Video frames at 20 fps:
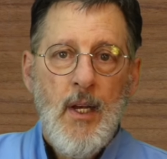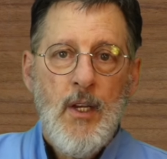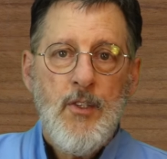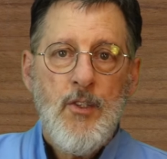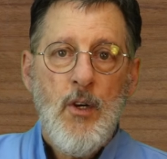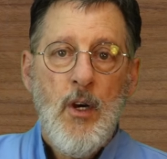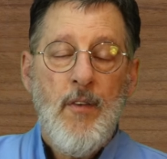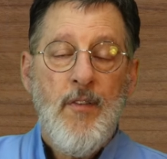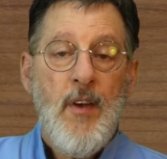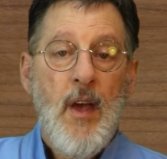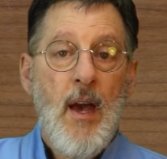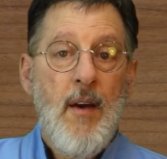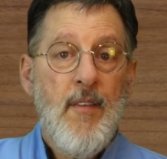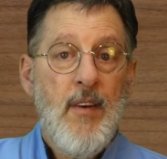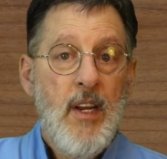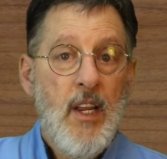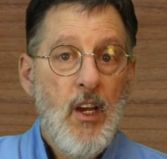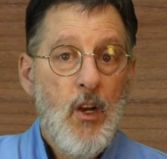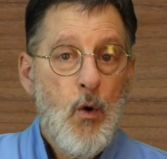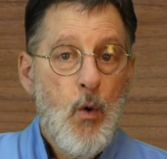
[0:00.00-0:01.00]
So if you have
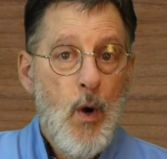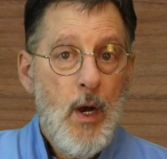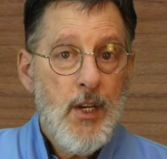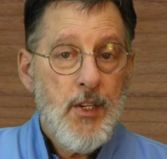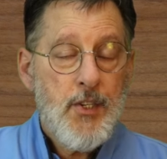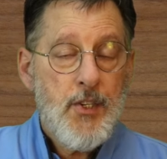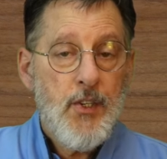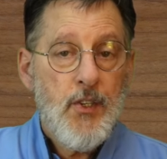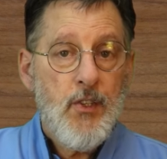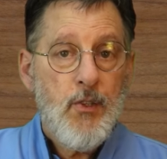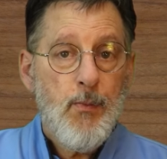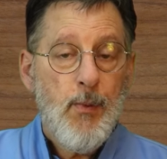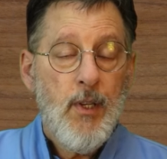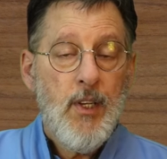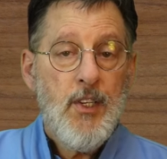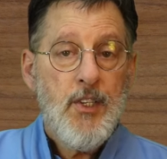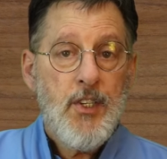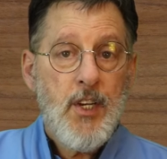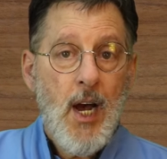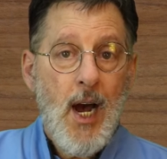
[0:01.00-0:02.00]
any questions,
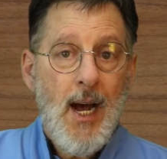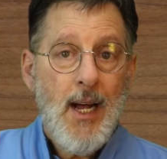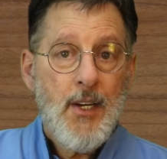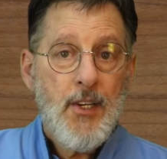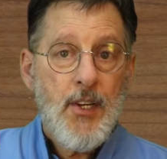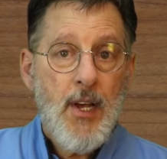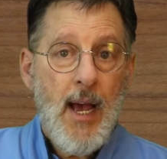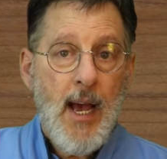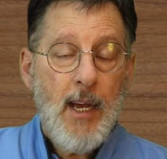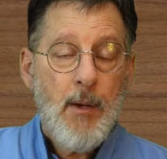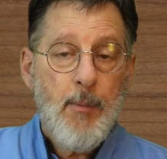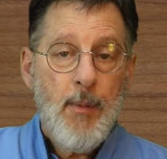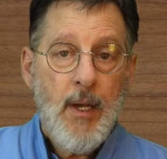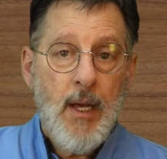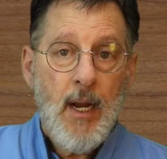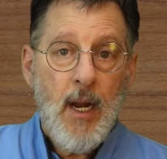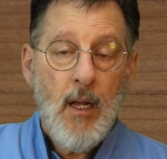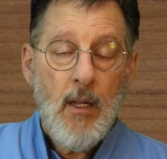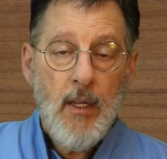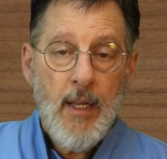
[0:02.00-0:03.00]
please contact me
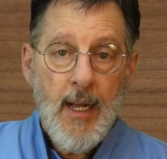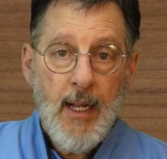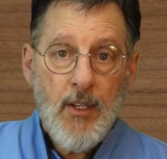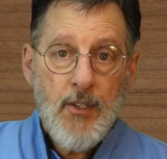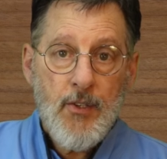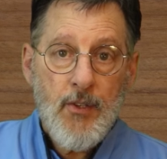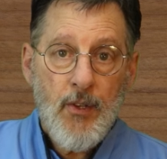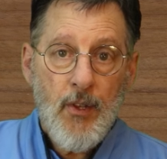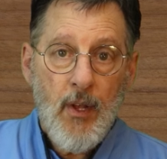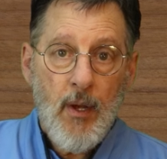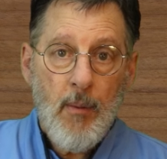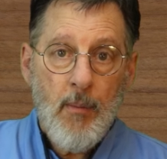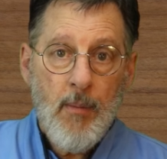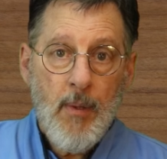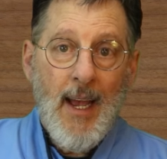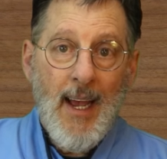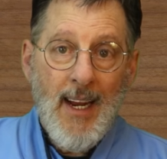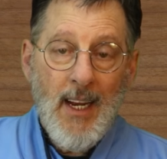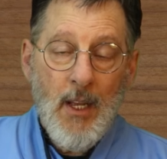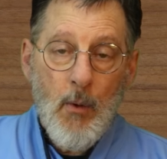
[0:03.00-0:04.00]
and I'll answer
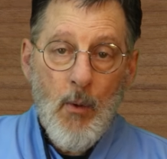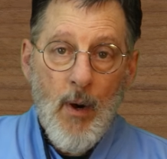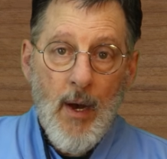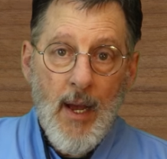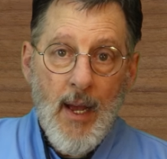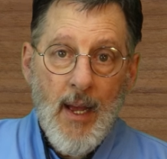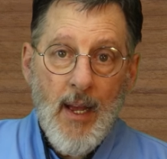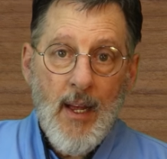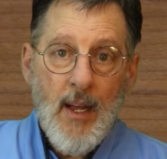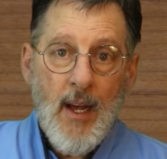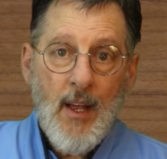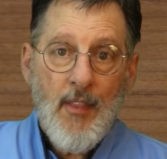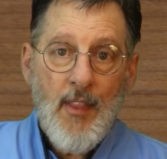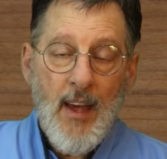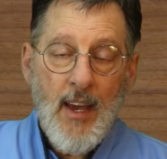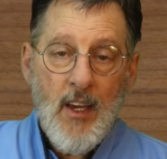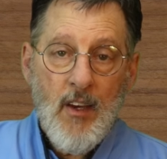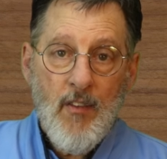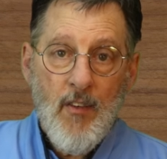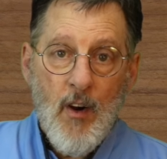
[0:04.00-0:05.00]
them. Anyway,
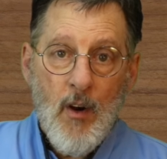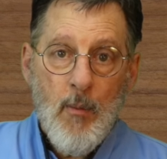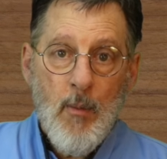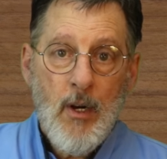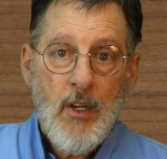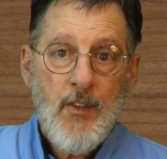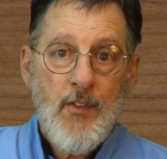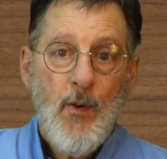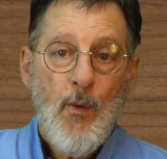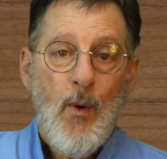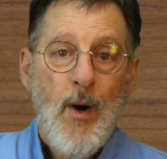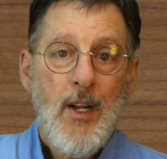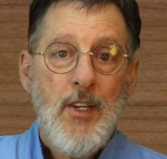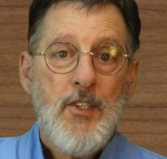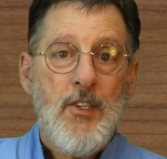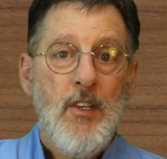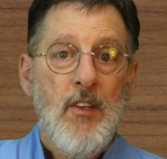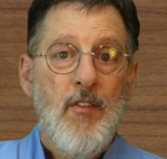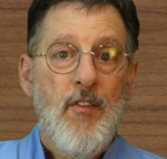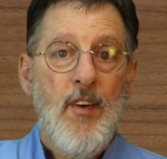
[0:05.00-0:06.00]
thank you very much for
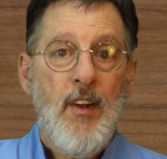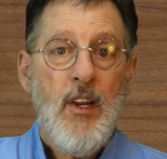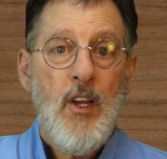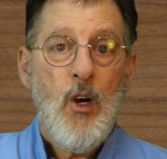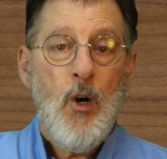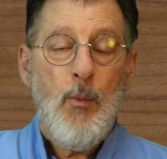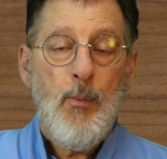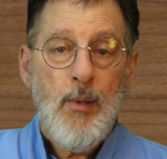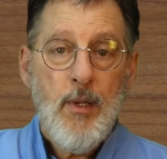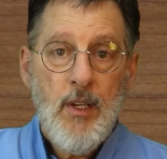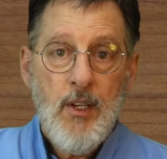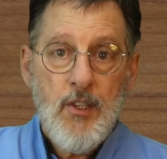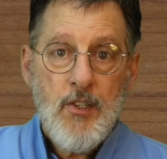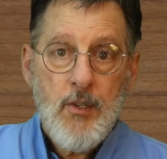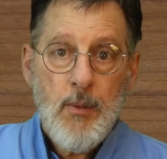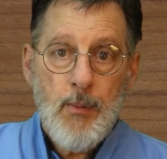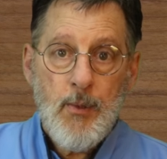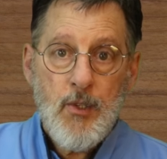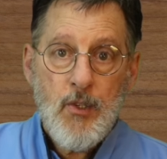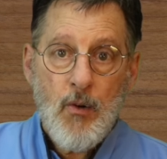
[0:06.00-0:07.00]
watching the video. Please
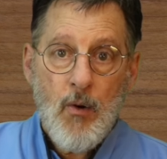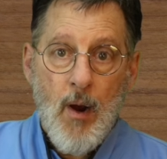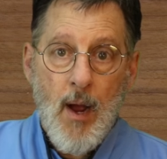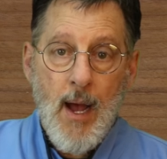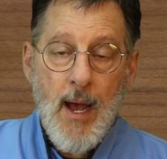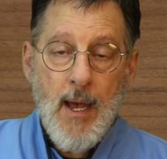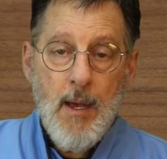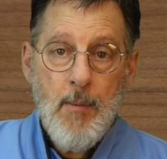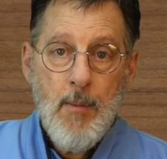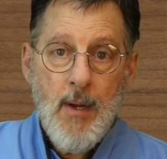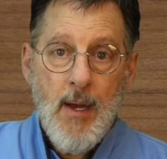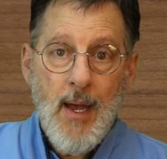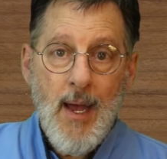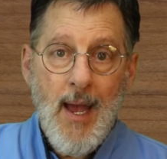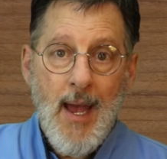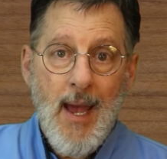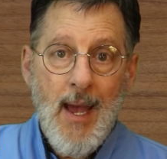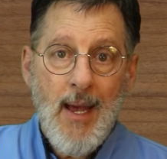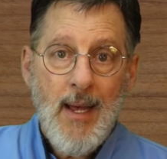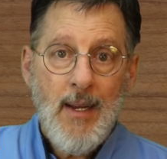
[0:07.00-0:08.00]
subscribe
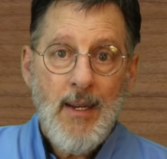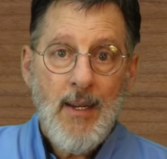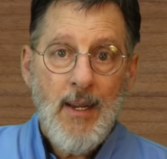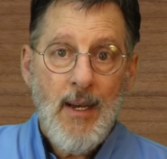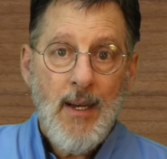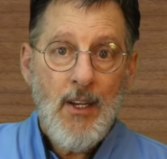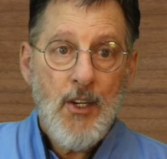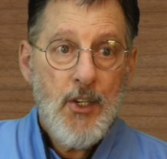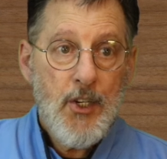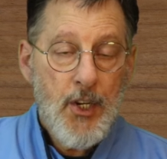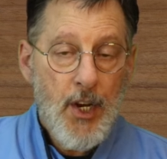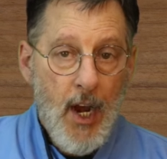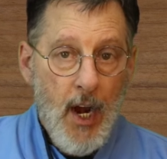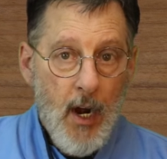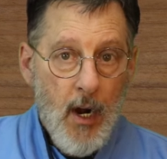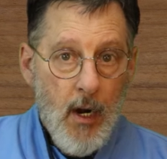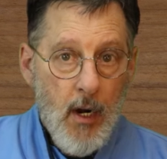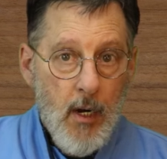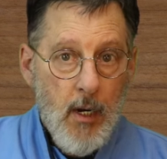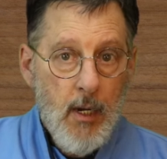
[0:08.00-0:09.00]
and uh,
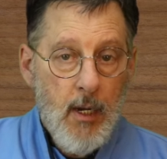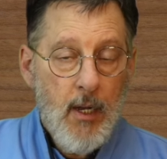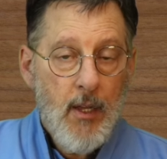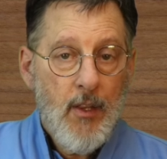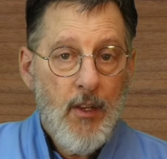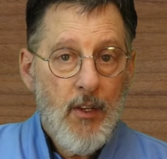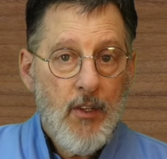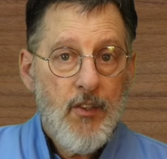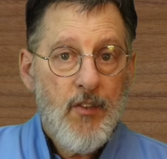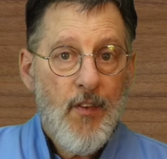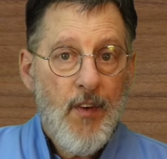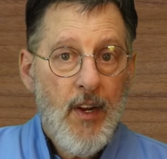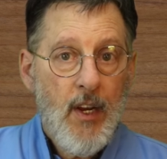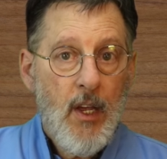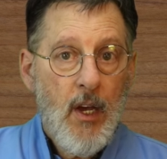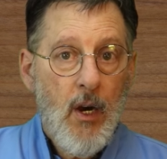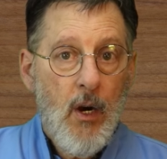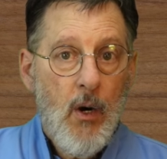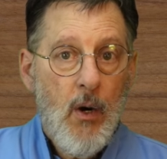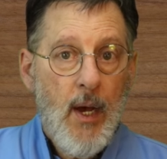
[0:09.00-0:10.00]
share this
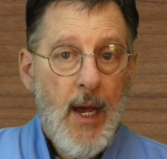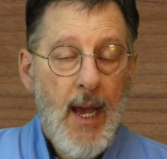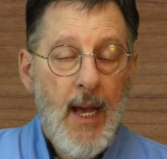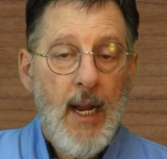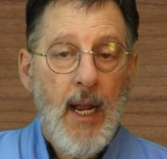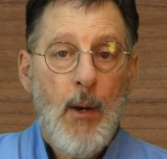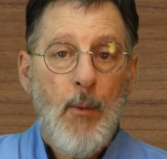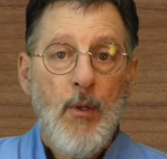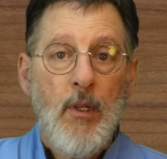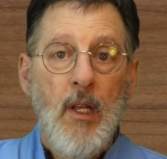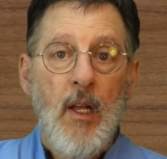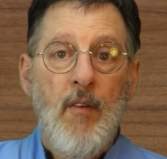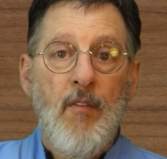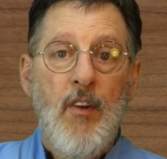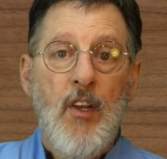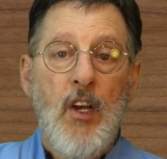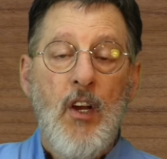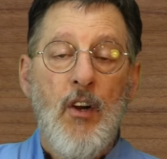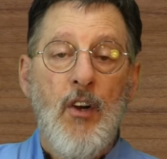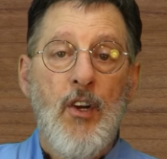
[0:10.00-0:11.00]
video. And I would love
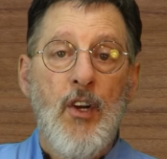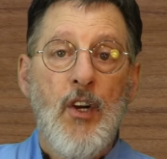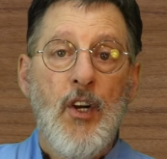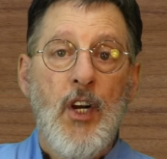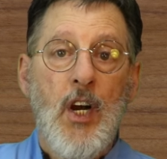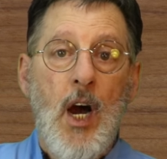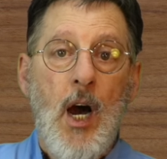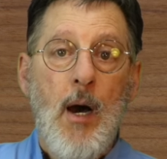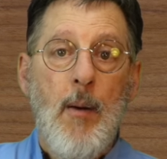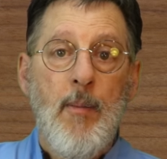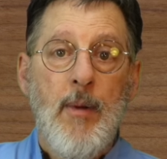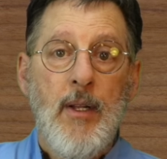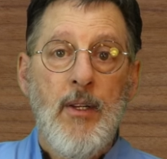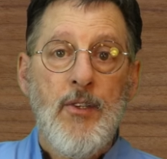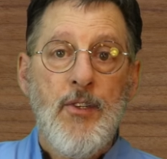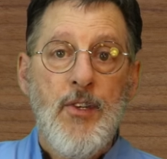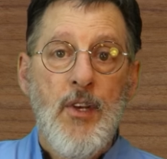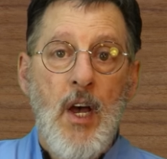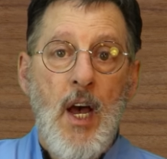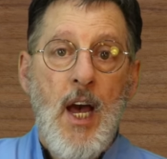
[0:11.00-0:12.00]
to hear your
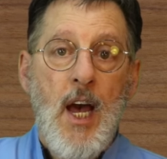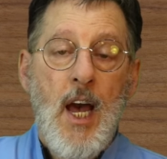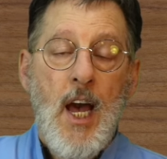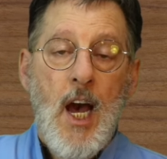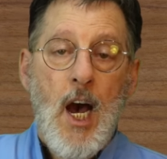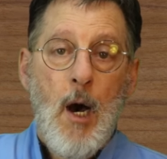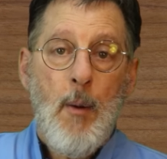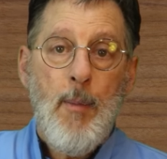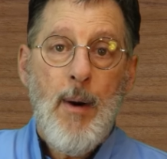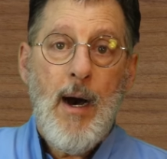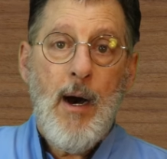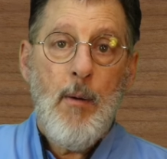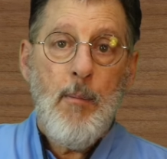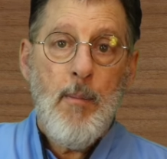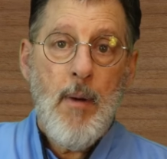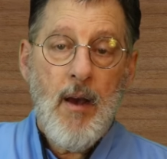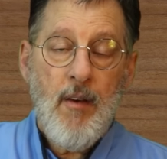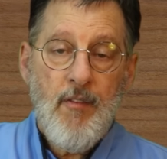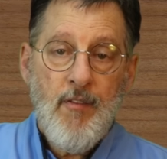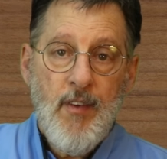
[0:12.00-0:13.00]
comments about
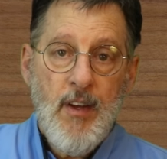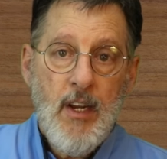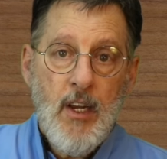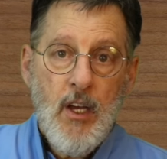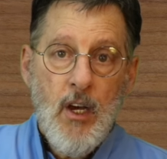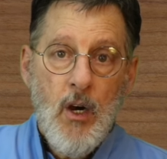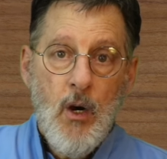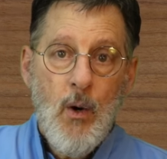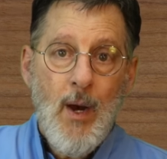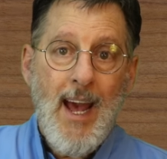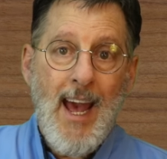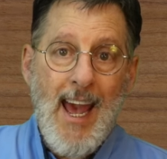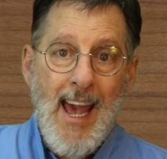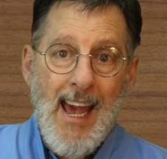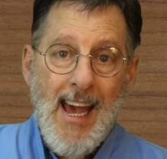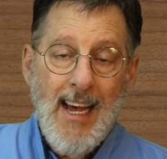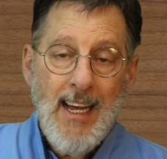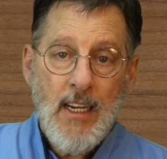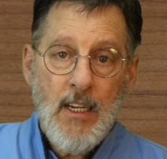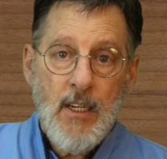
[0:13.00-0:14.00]
my video
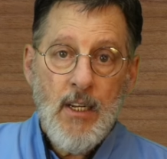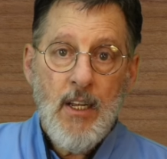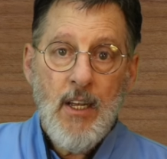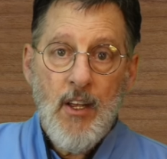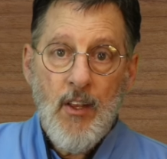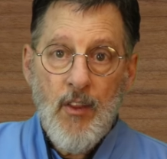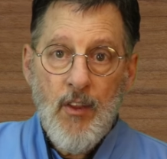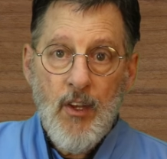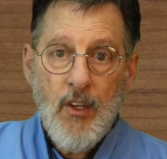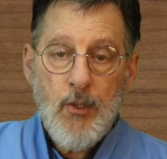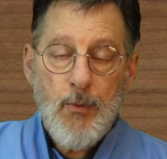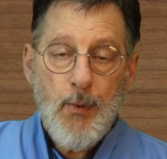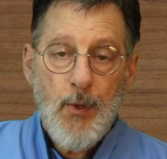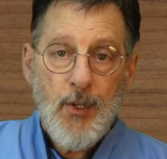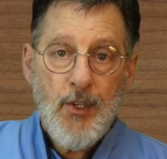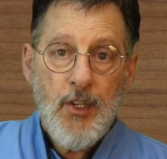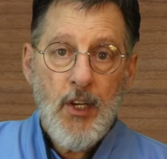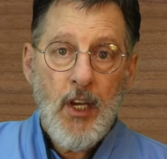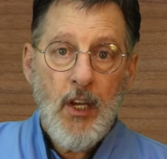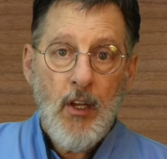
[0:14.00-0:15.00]
and this
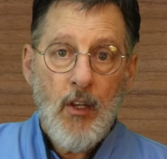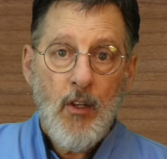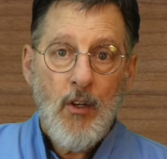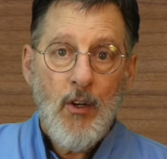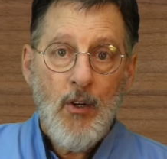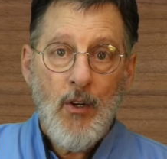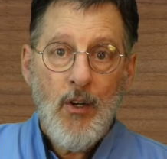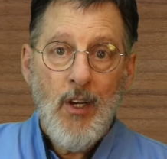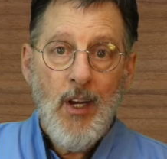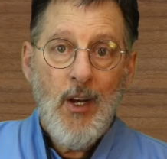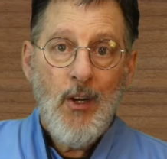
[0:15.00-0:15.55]
particular